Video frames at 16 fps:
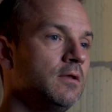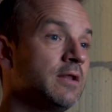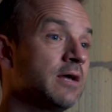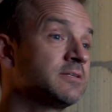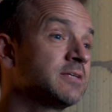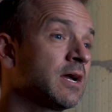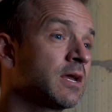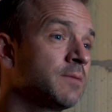
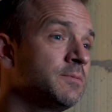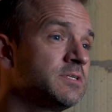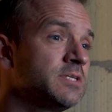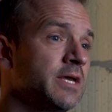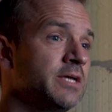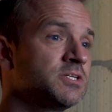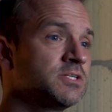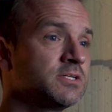Now,
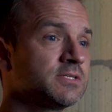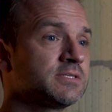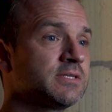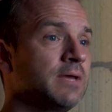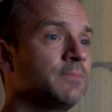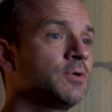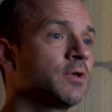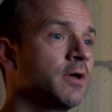documentation and
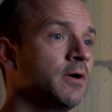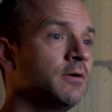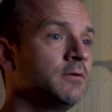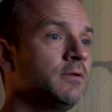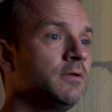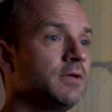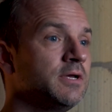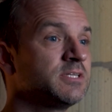sample
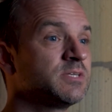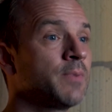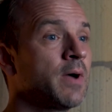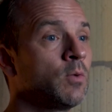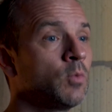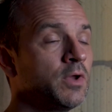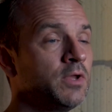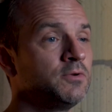code is
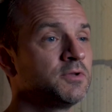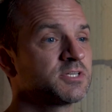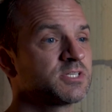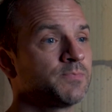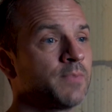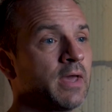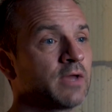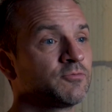about what you'd
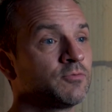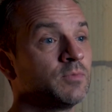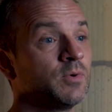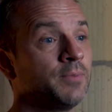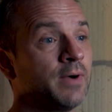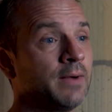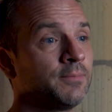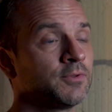expect from
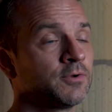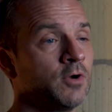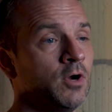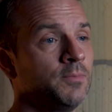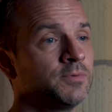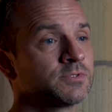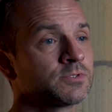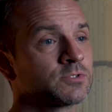a popular
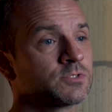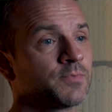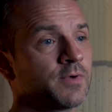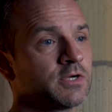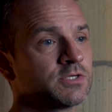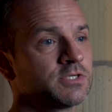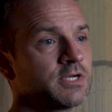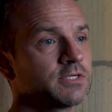open source
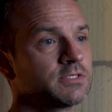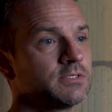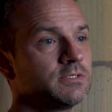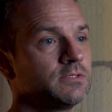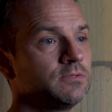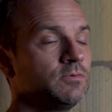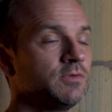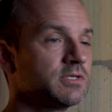project
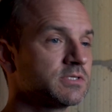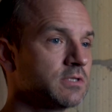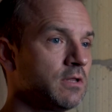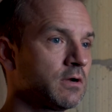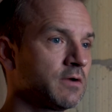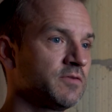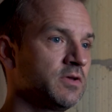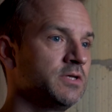with this
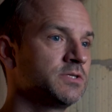long of a